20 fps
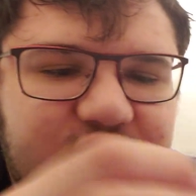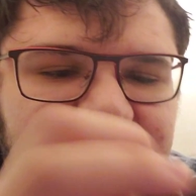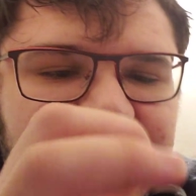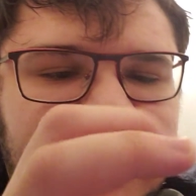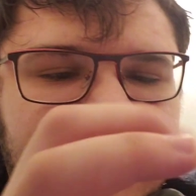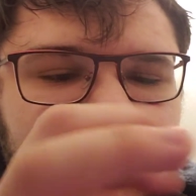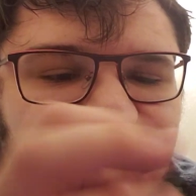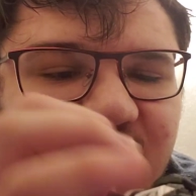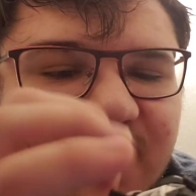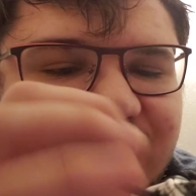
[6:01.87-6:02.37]
I
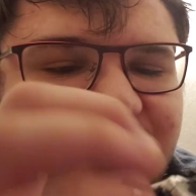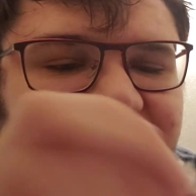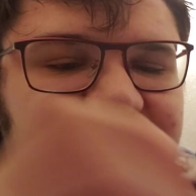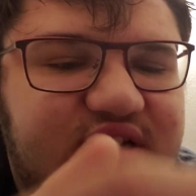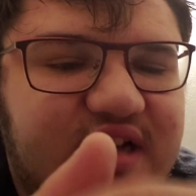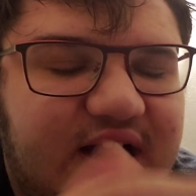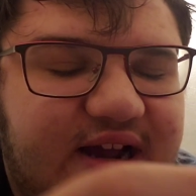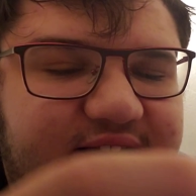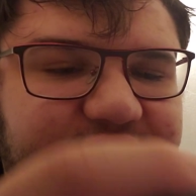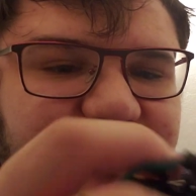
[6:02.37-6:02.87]
love the
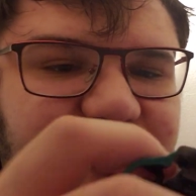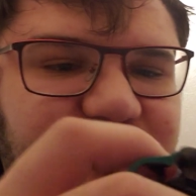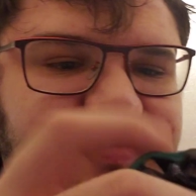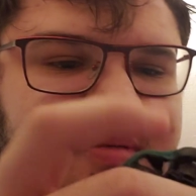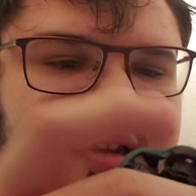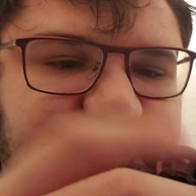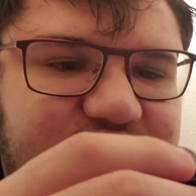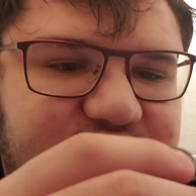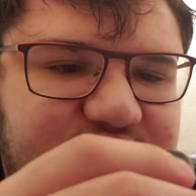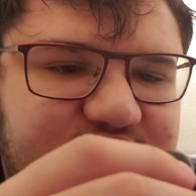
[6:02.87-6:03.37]
tires
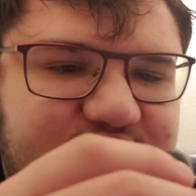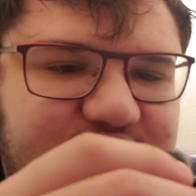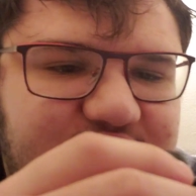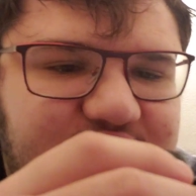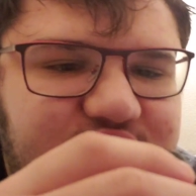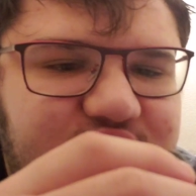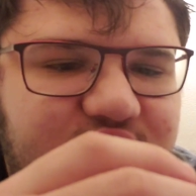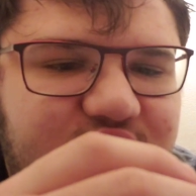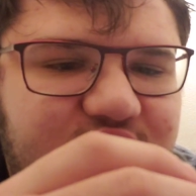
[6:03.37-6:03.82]
because it says